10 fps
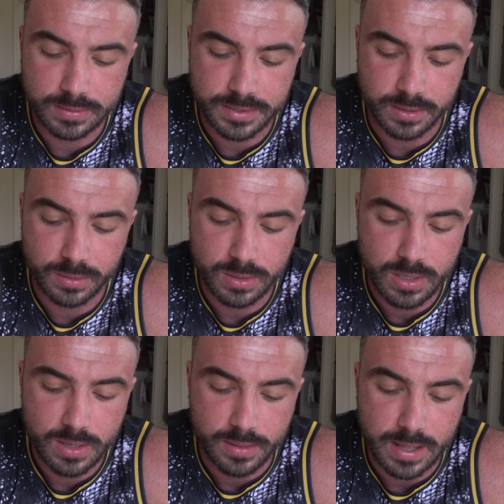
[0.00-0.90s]
So
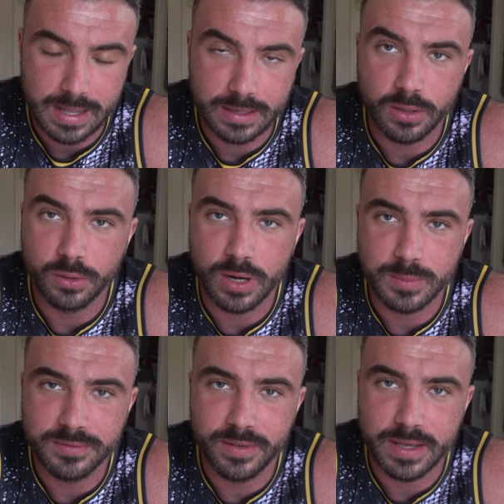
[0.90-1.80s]
that, 100
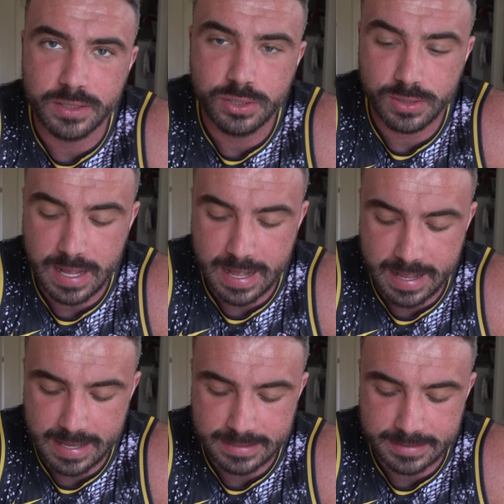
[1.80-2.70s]
grams of veg,
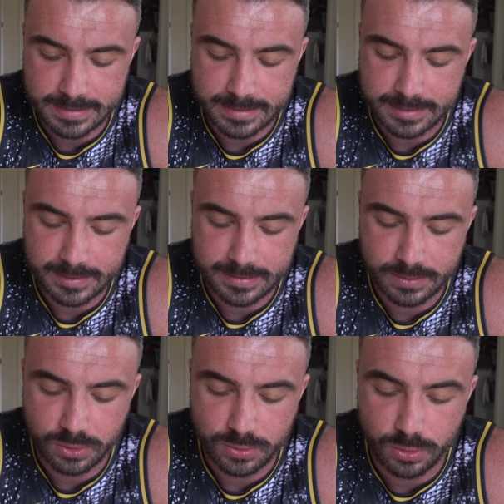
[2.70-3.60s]
and
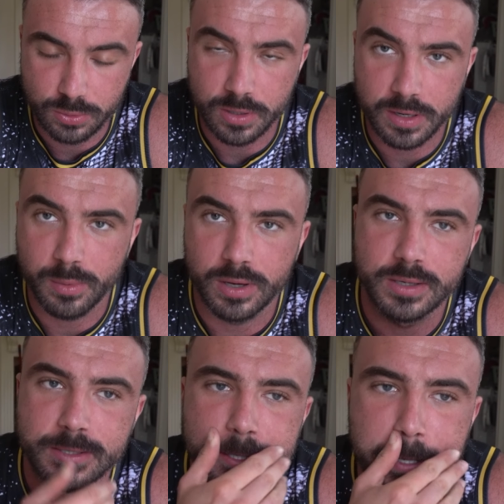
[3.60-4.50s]
2 turkey
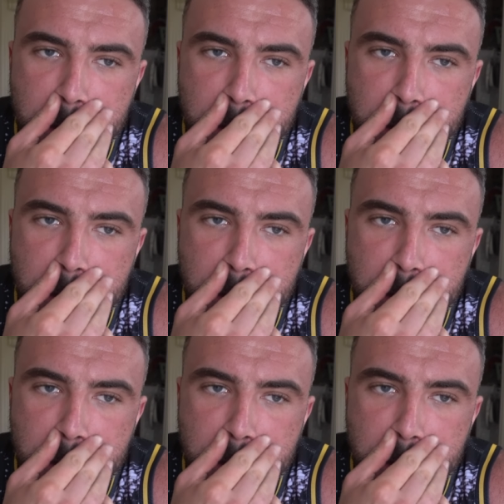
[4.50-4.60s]
burgers.